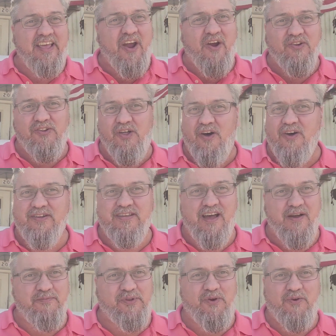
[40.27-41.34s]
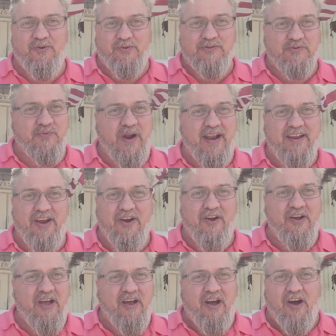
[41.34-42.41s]
they are longtime locals right
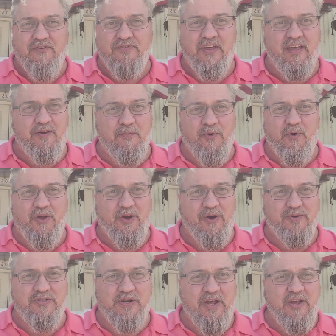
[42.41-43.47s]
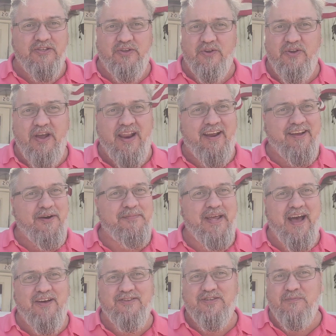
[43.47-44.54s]
here of the Emerald Coast. So you got to come
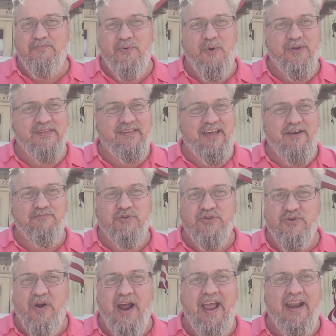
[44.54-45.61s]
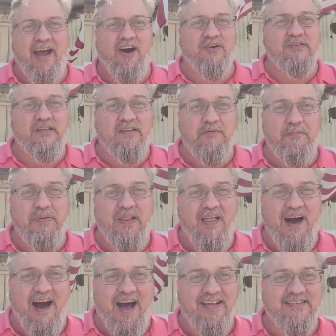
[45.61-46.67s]
down, support them, try it out. La
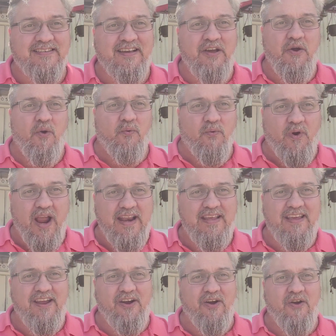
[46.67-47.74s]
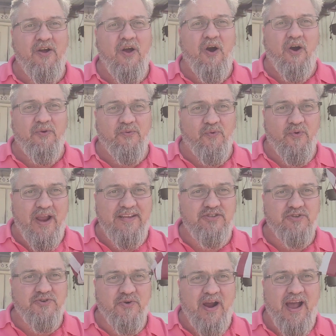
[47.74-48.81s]
Place, right here on
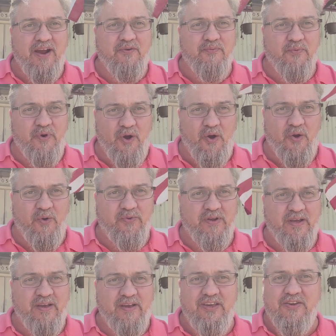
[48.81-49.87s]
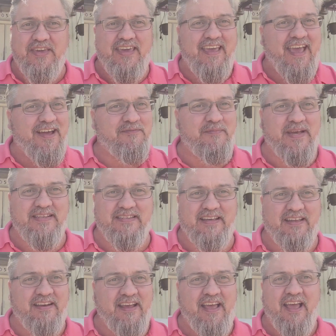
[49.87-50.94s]
Racetrack Road. You can't
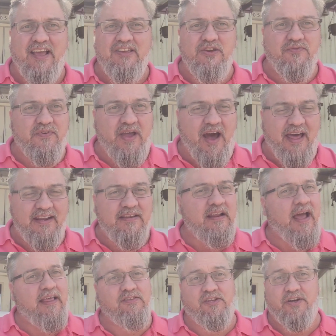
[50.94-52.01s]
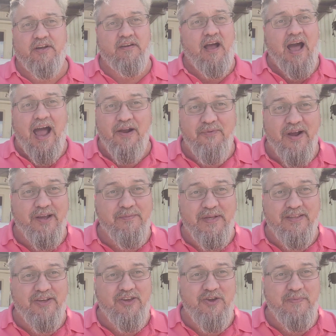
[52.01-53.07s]
miss it. You've got it. Uh, look, I
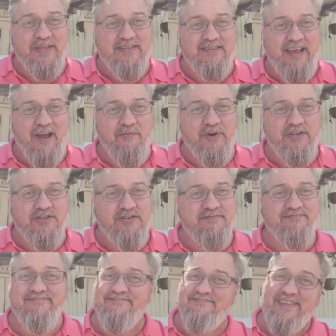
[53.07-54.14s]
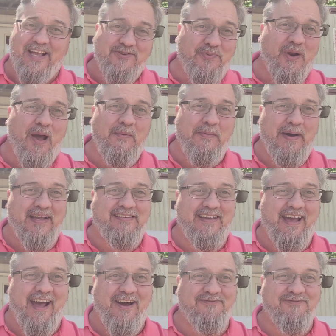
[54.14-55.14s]
recommend the Cuban sandwich. That's what I'm about to